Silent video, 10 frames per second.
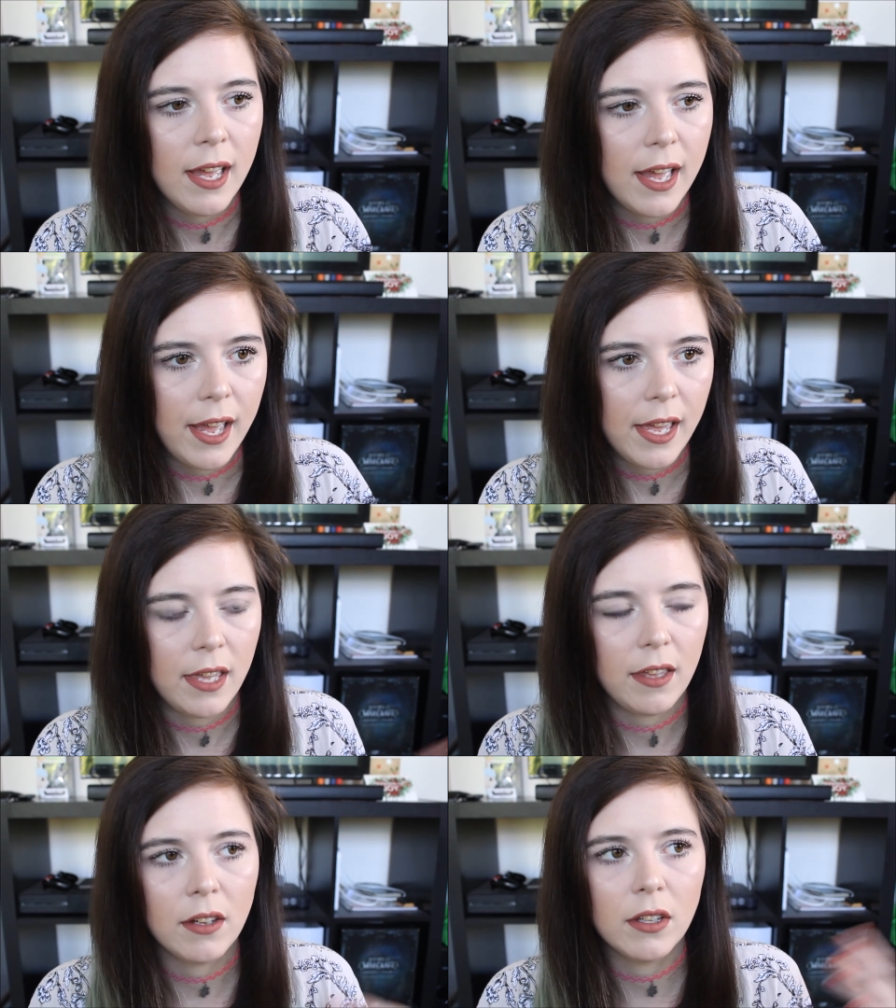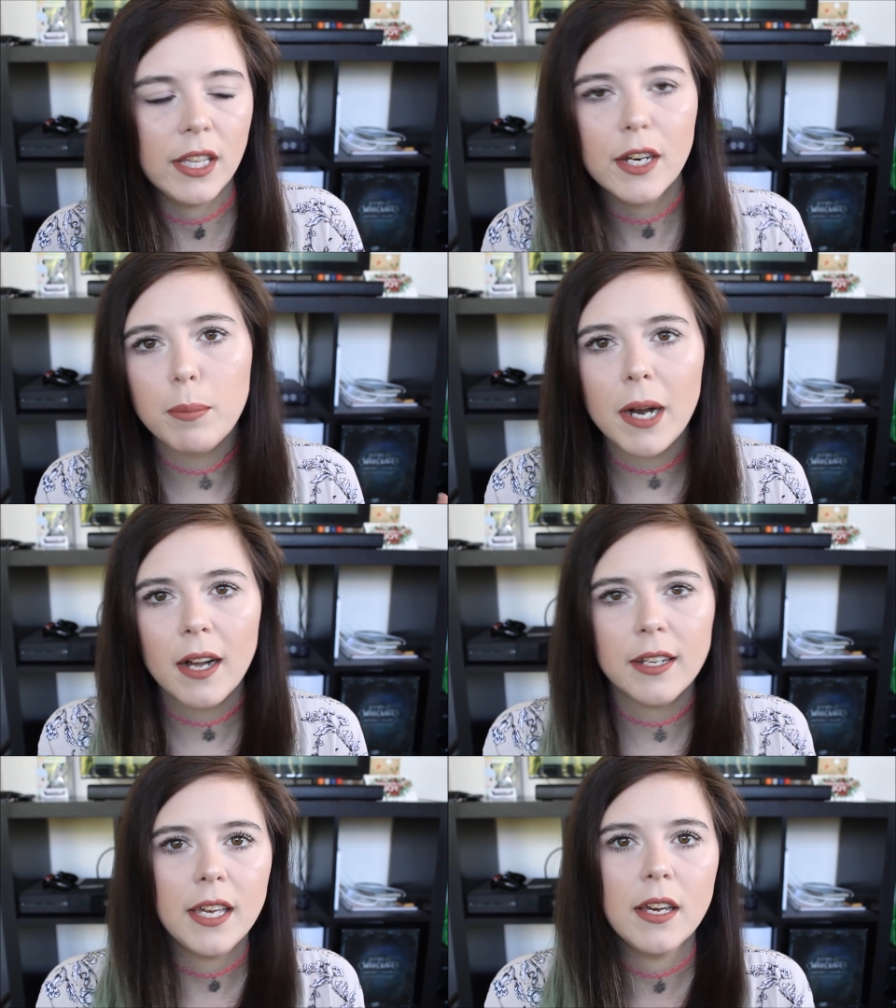a glitter
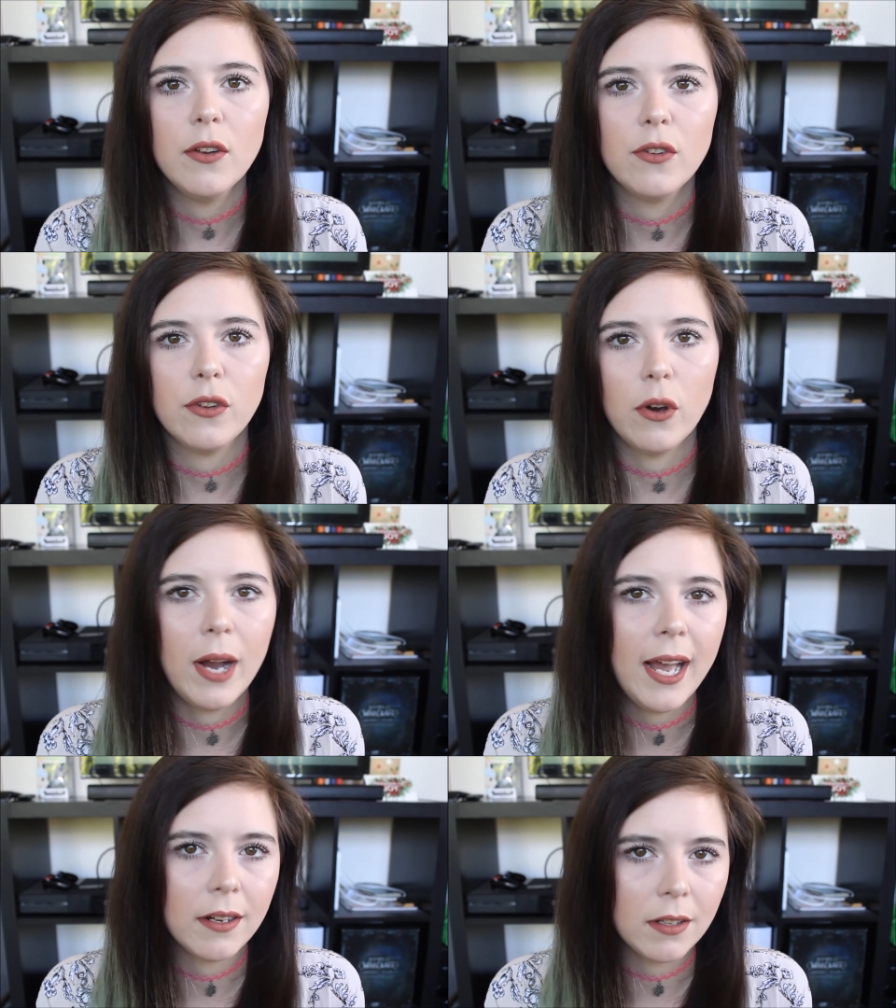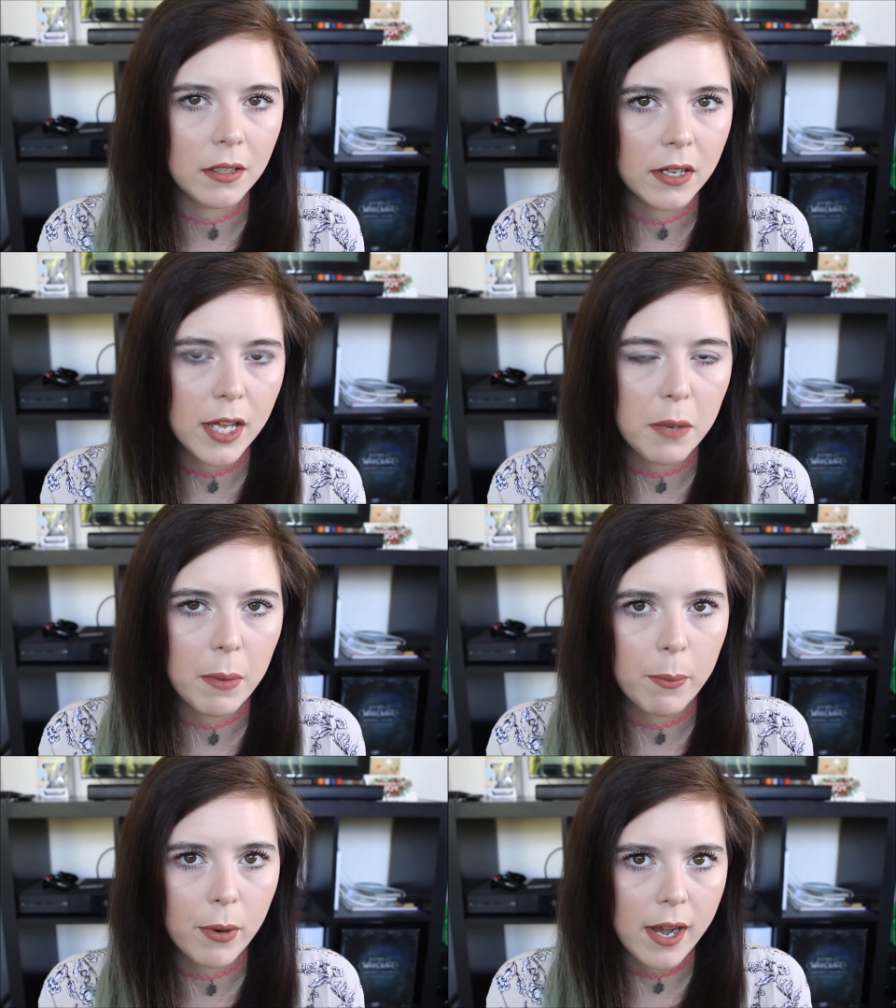party, and so I had glitter in
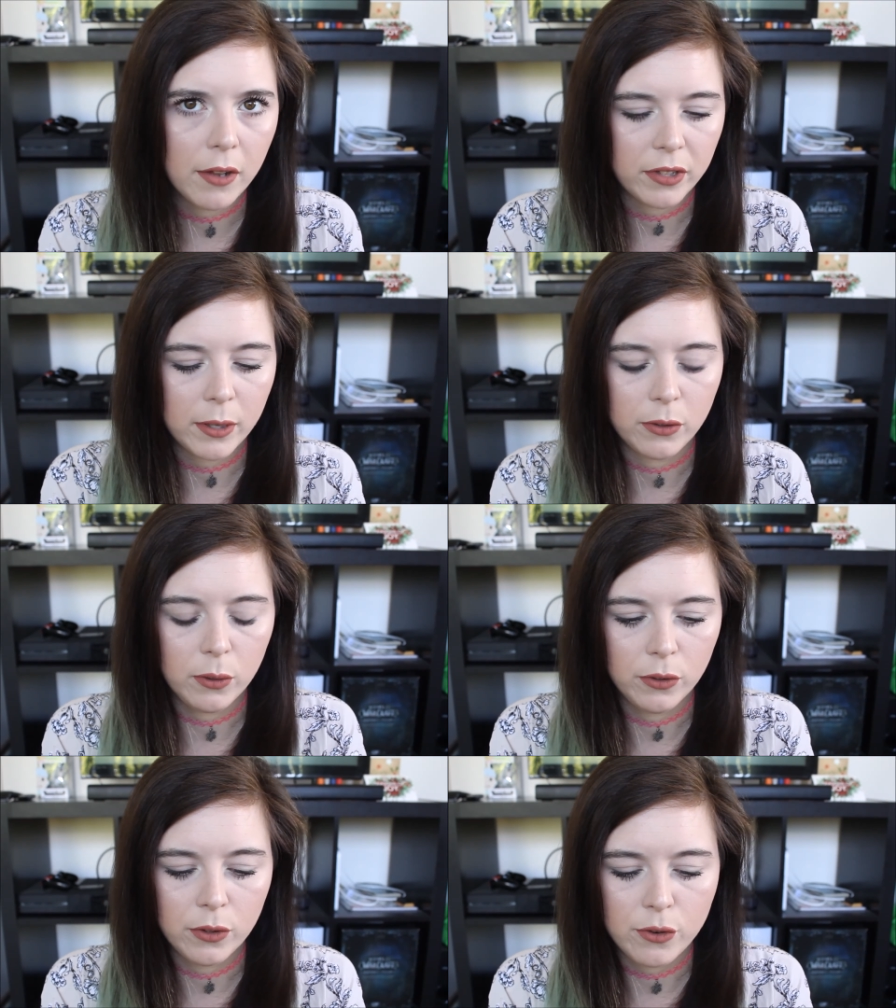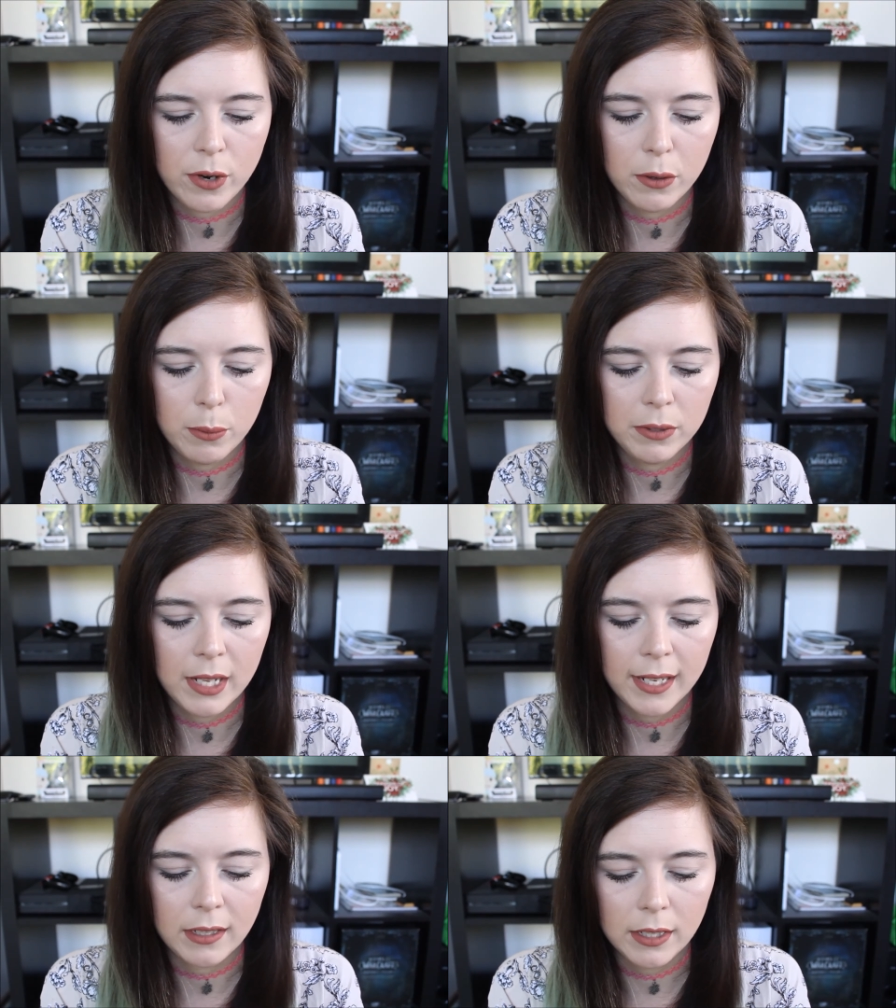my brows, and I was also trying to
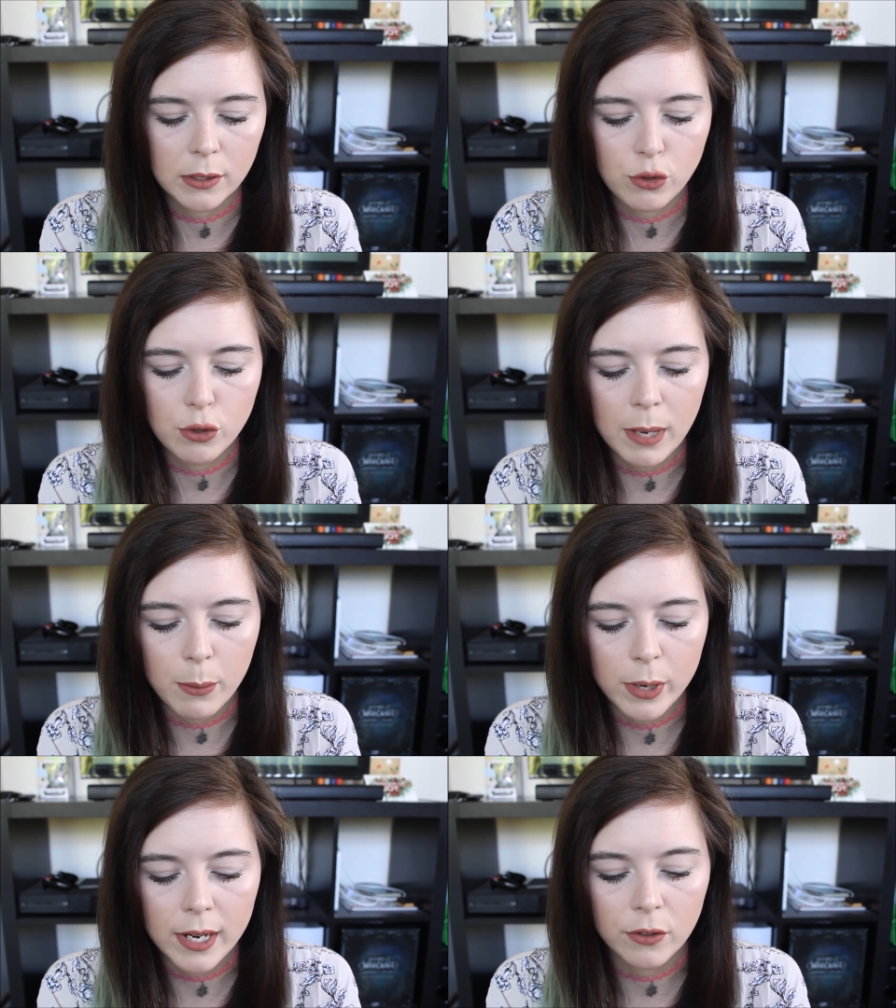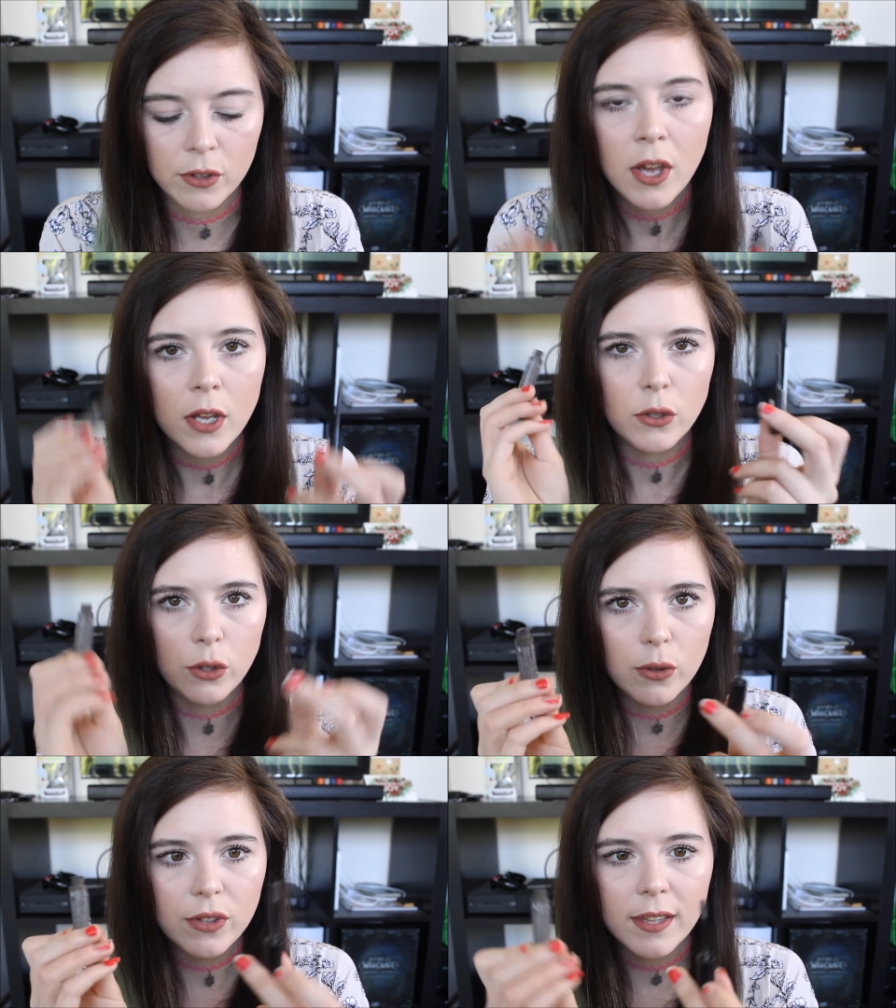apply glitter to my brows
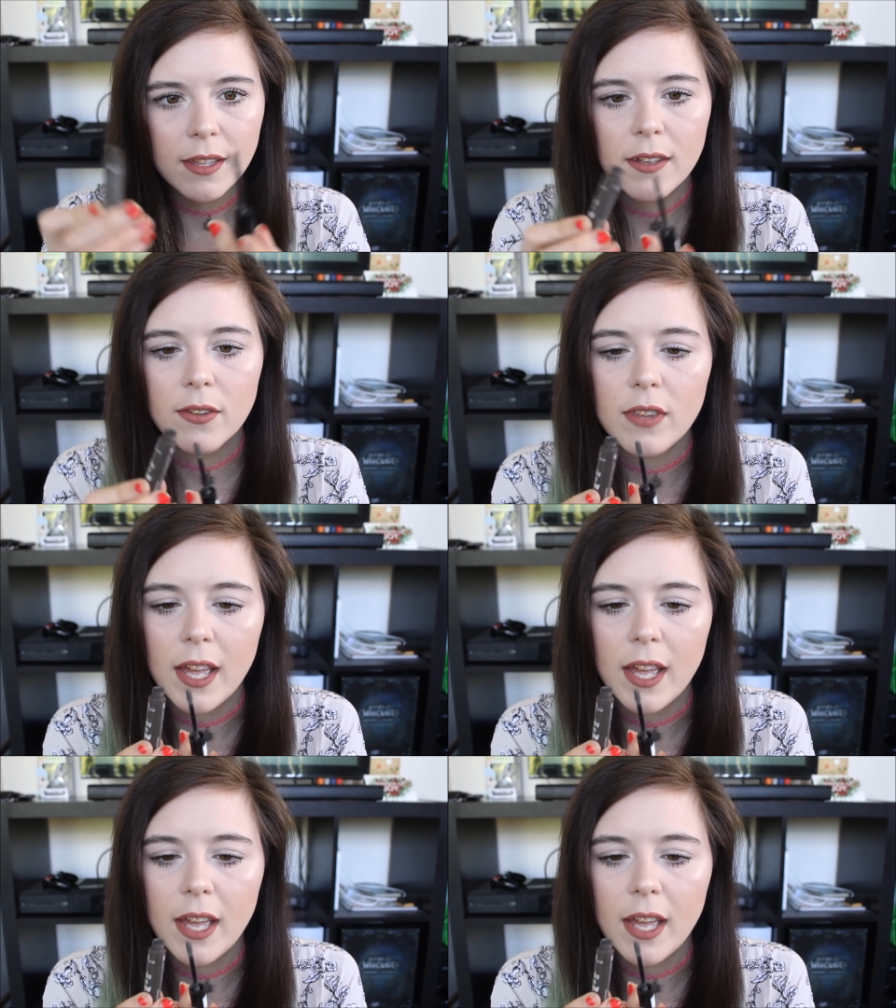using this,